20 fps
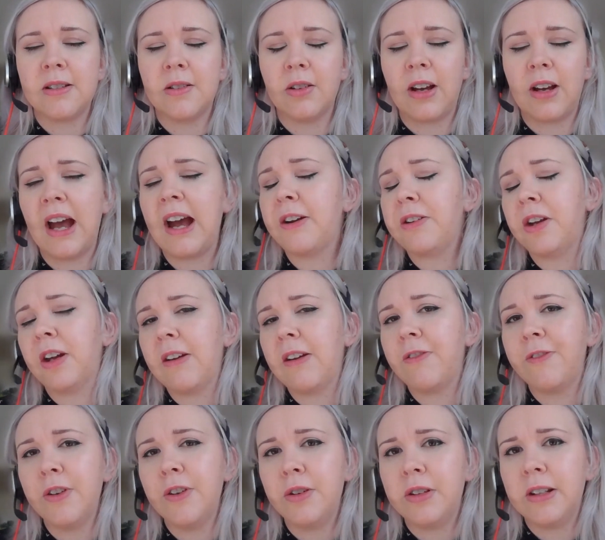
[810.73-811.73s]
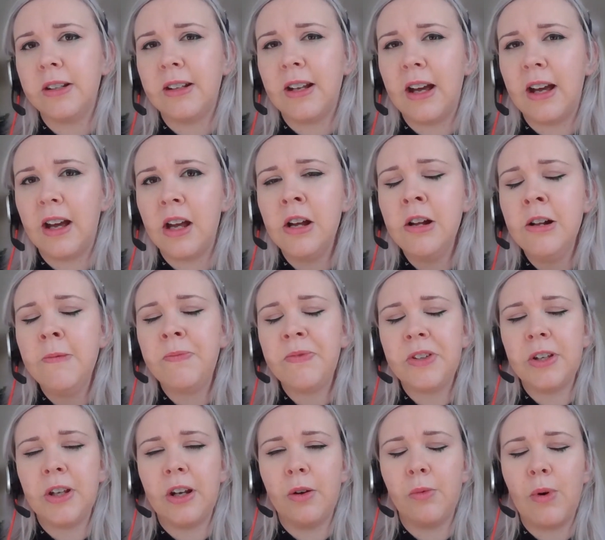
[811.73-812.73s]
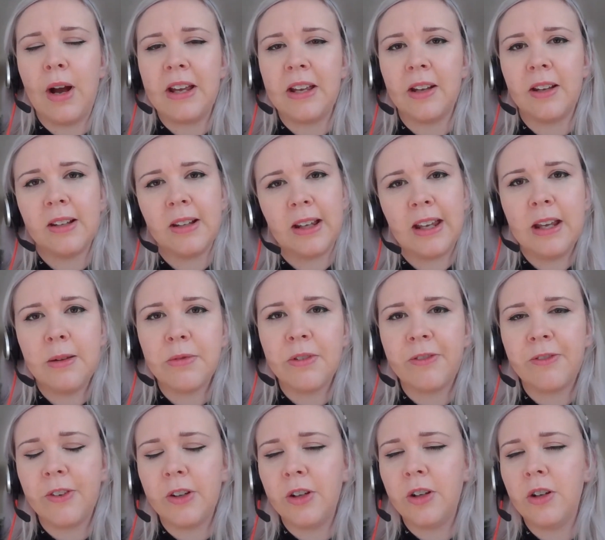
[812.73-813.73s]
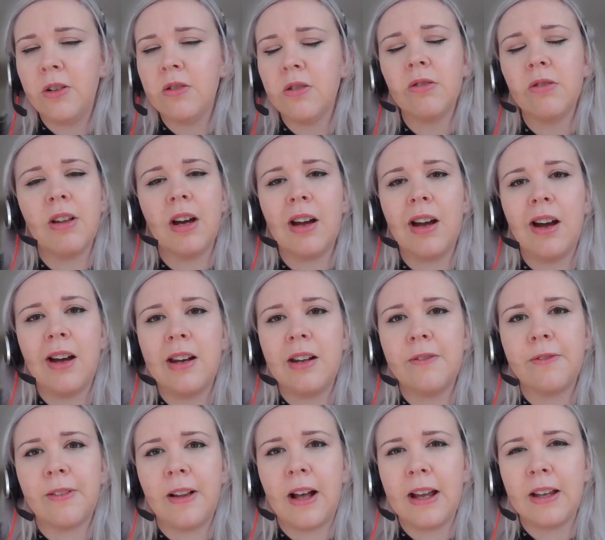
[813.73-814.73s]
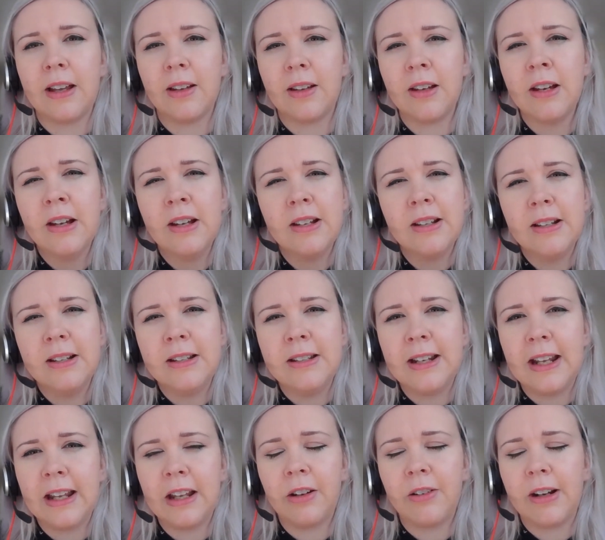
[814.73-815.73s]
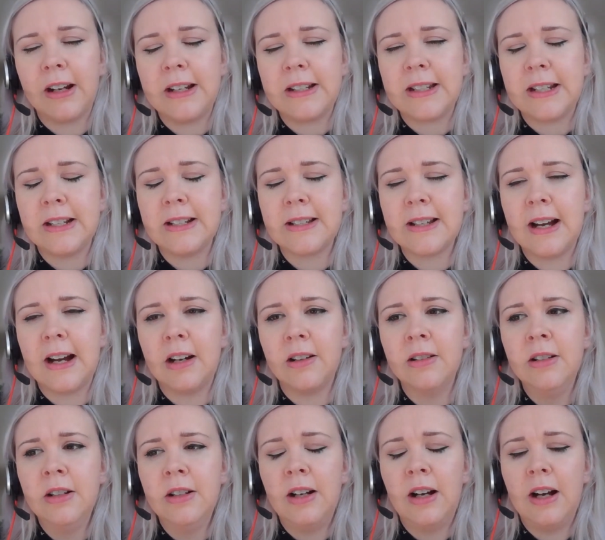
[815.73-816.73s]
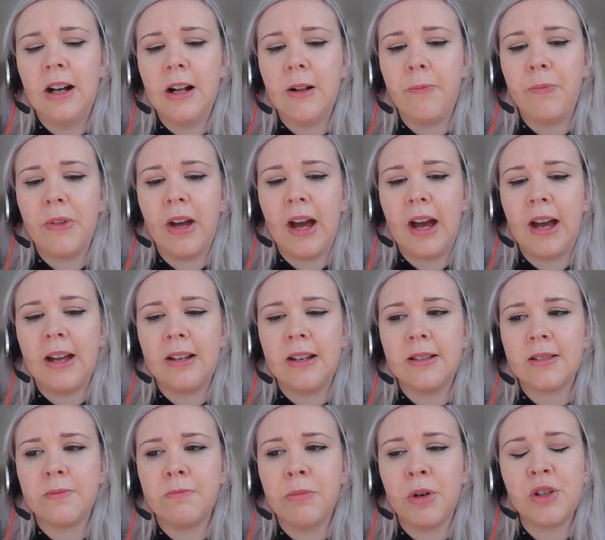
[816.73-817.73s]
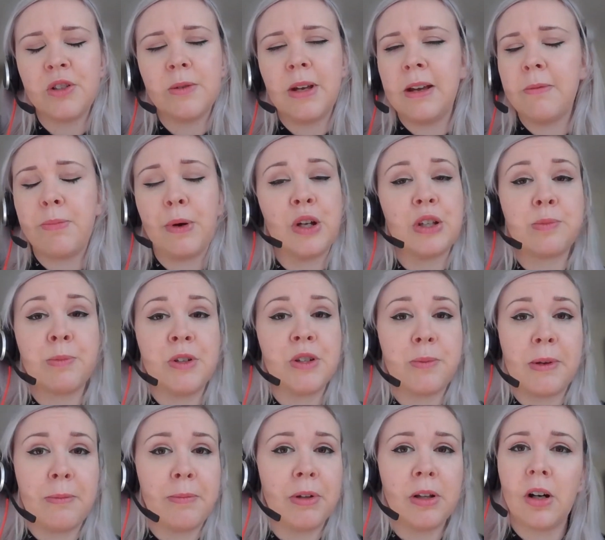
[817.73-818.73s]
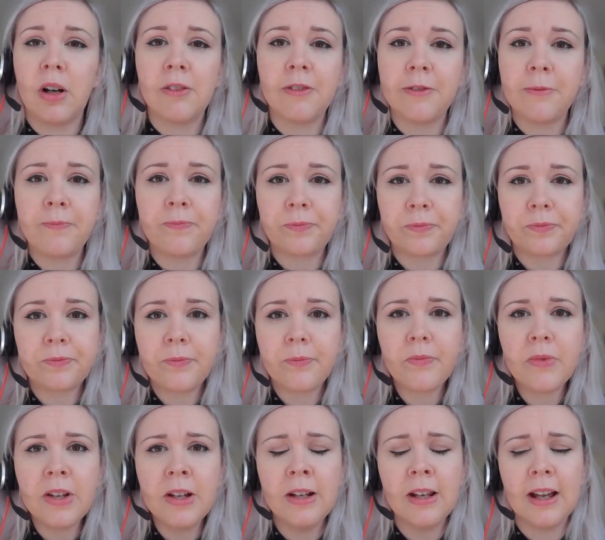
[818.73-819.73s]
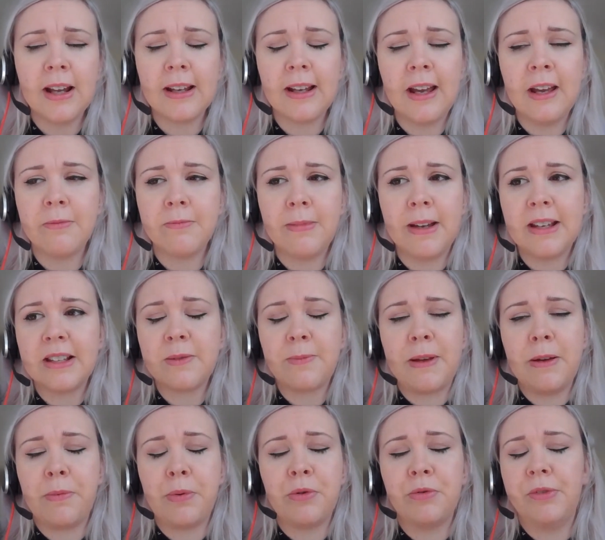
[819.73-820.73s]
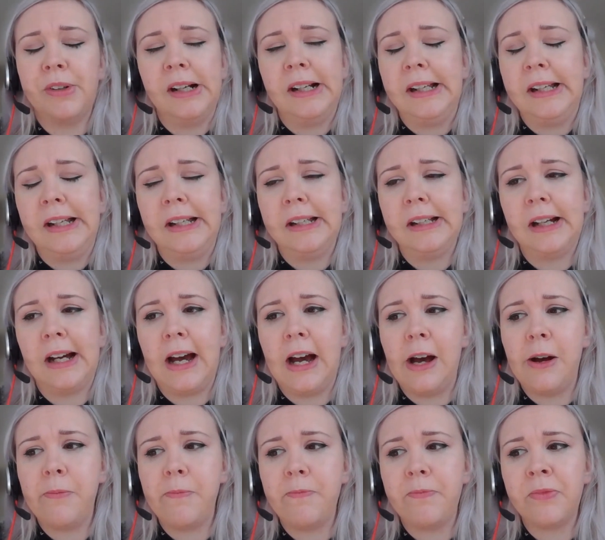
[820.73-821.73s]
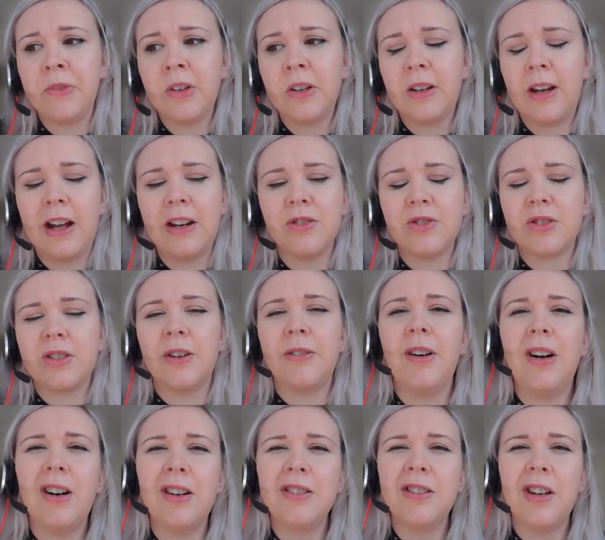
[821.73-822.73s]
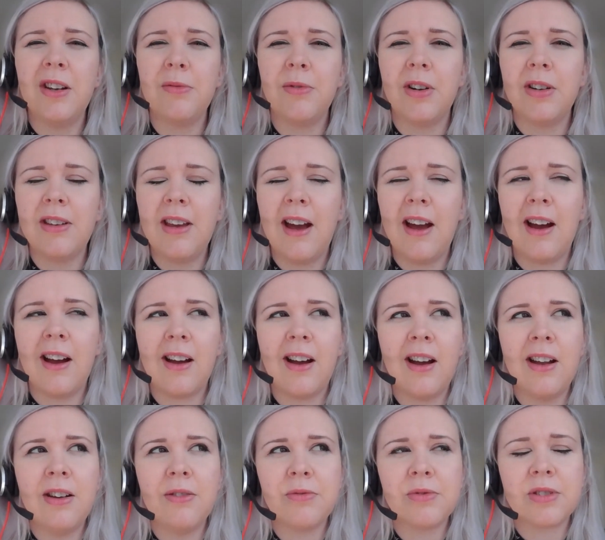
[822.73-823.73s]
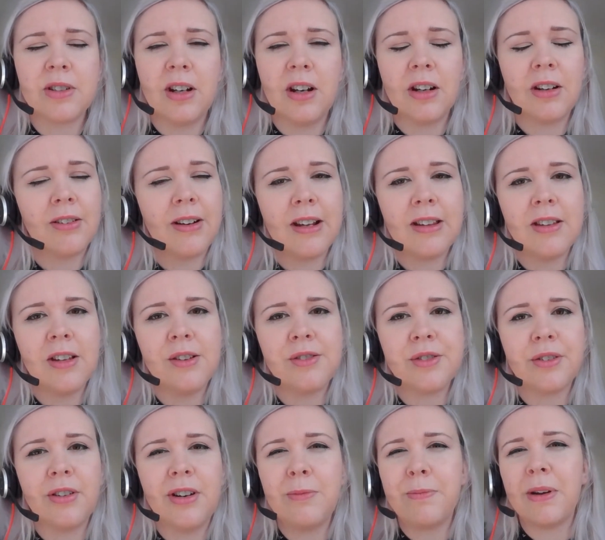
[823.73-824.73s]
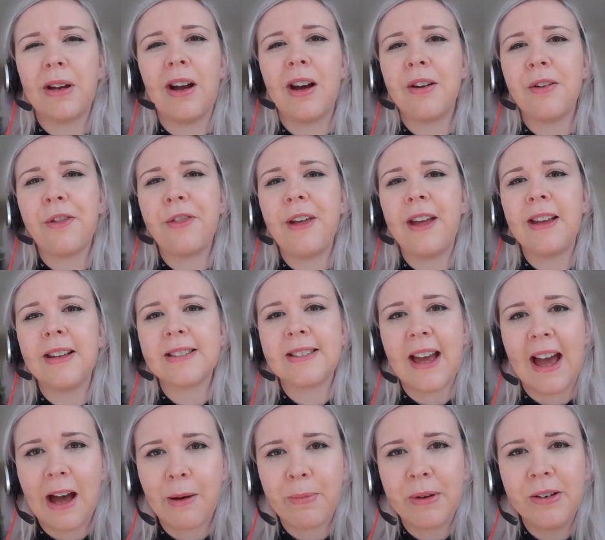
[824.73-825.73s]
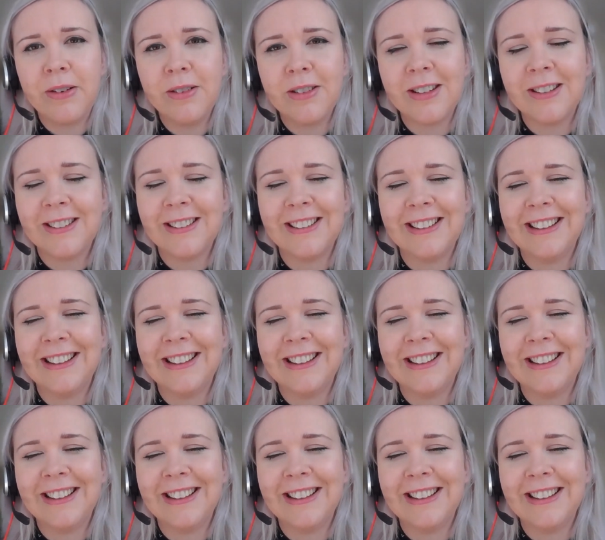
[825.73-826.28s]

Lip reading: need to look at how you get food in there, where you can keep the food, all that kind of like nitty-gritty detail, and it puts most people off. Right. Like, it makes people really kind of just go, oh, you know what? Yeah, I kind of was going to create the user group, but kind of things happened.